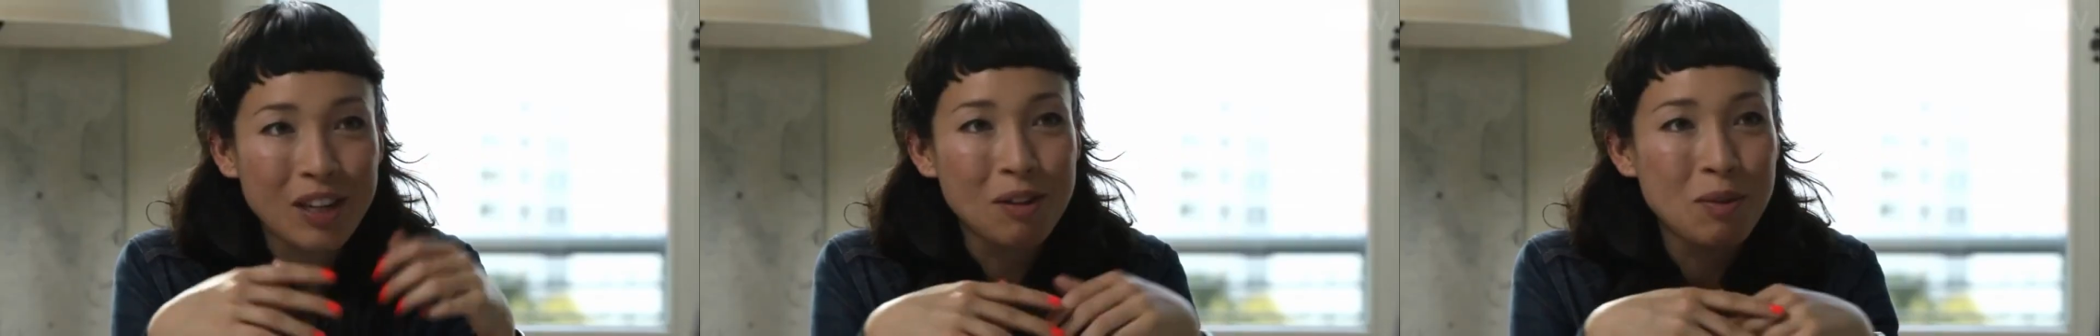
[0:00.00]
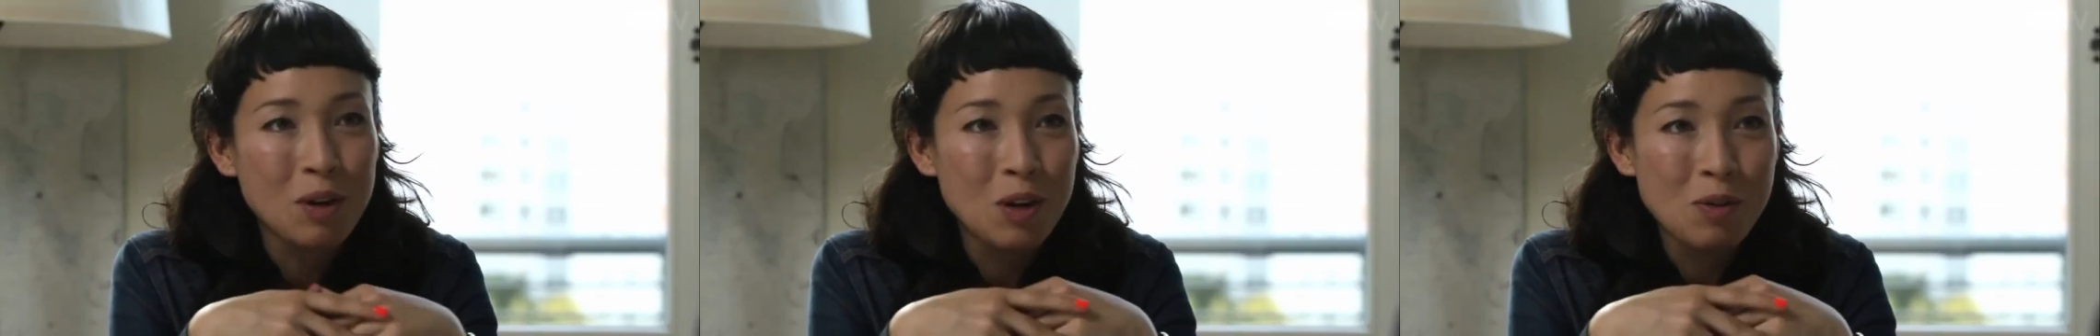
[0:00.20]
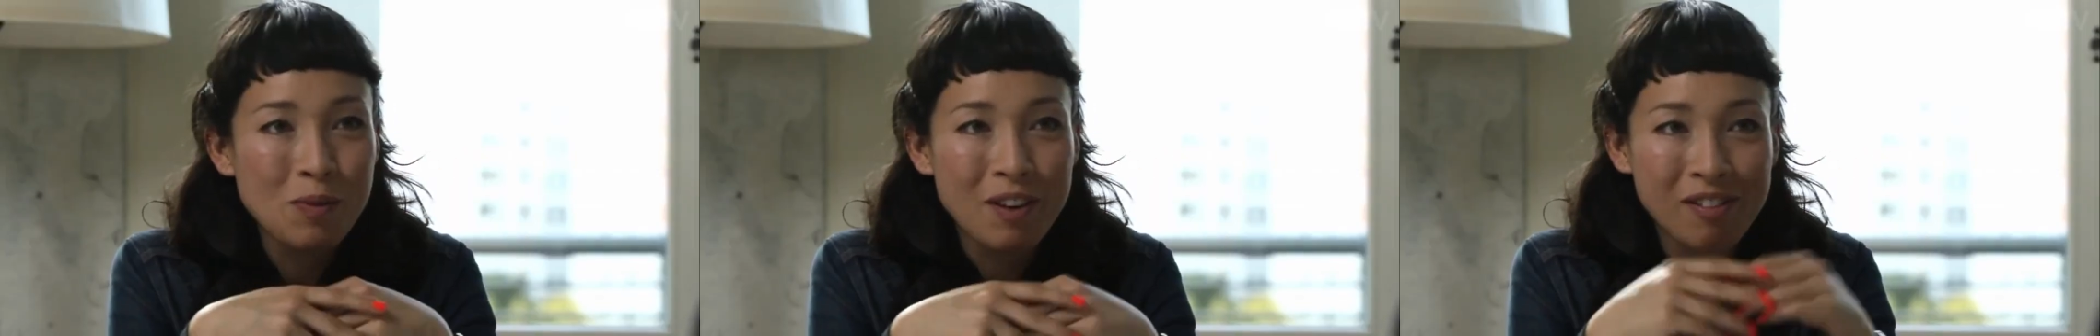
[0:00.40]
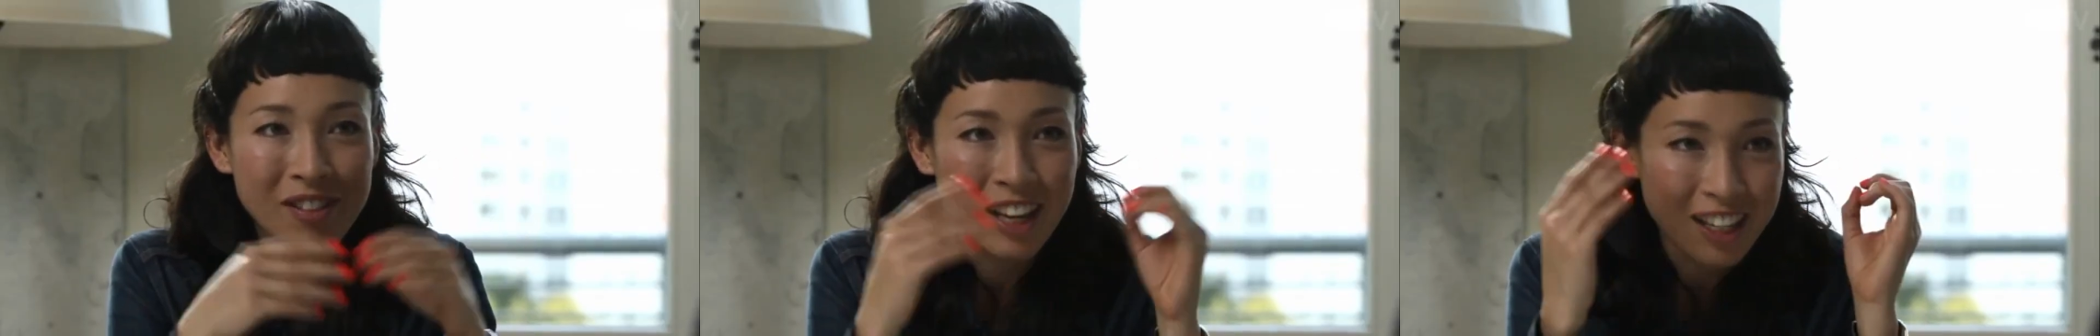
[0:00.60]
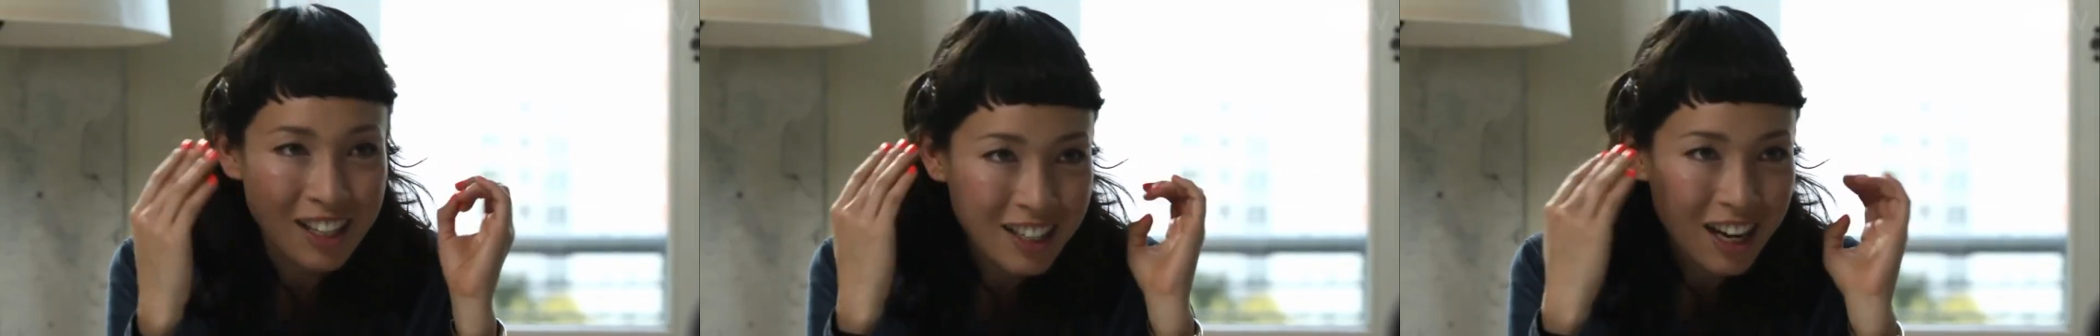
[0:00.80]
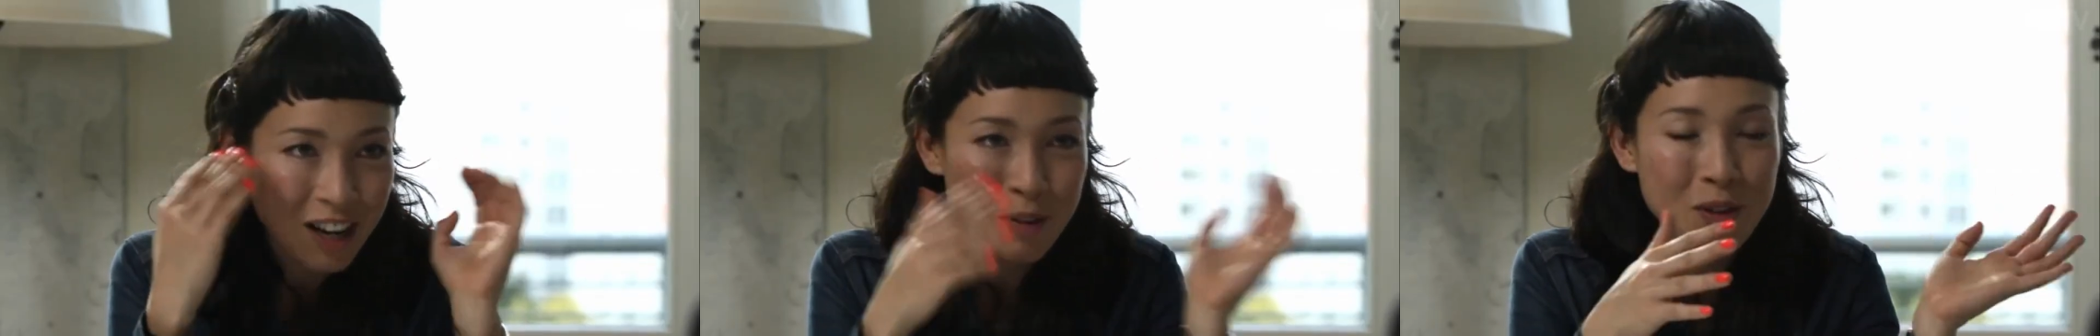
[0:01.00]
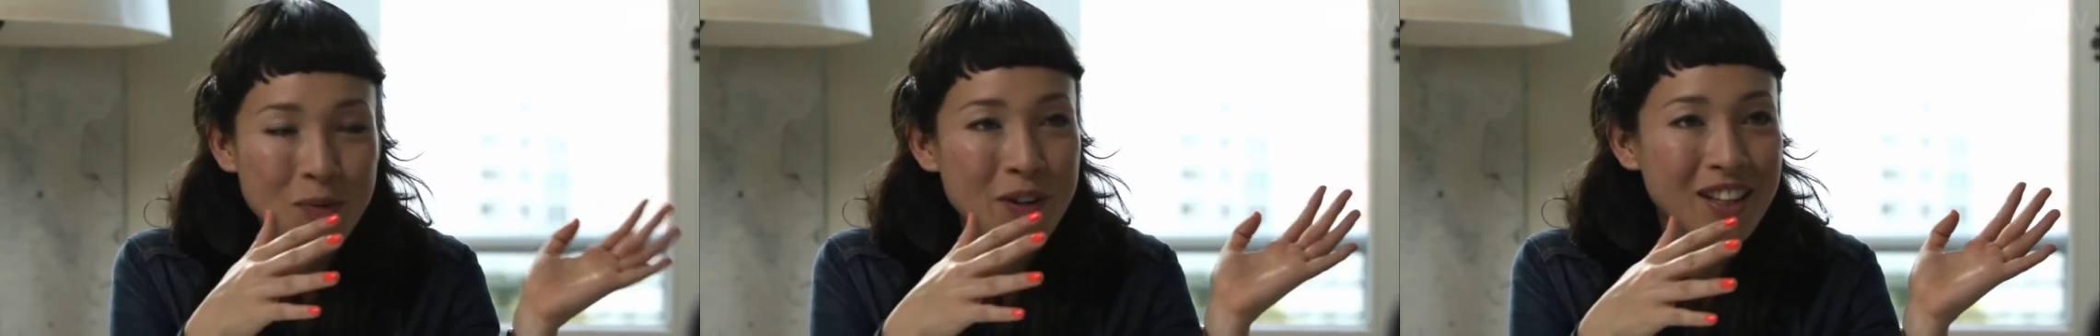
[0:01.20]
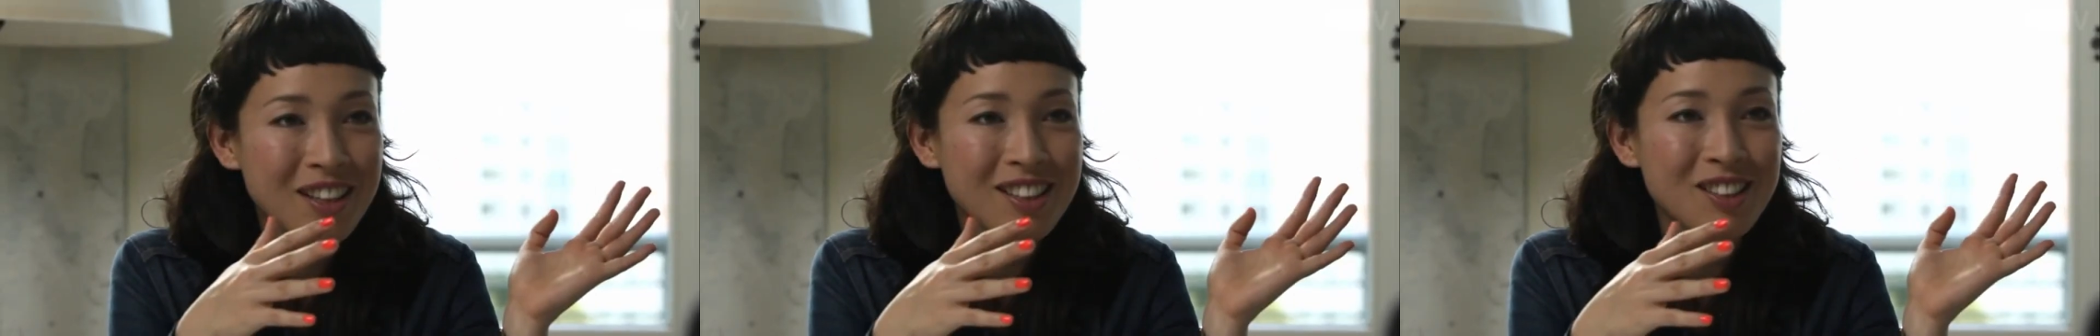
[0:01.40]
when I'm home, I'm like, I want
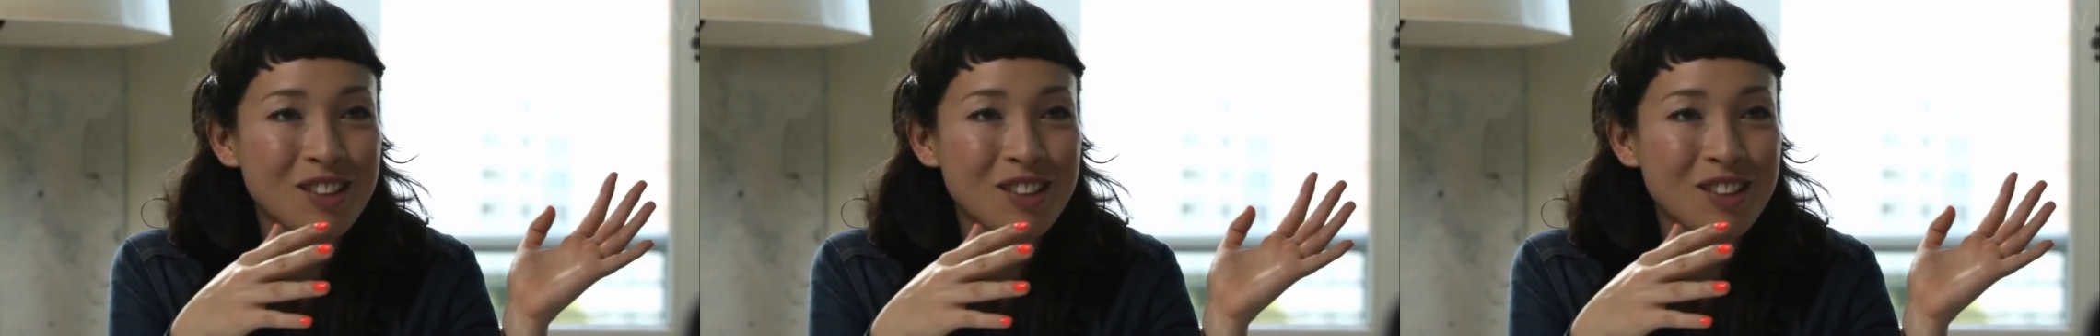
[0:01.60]
to be in the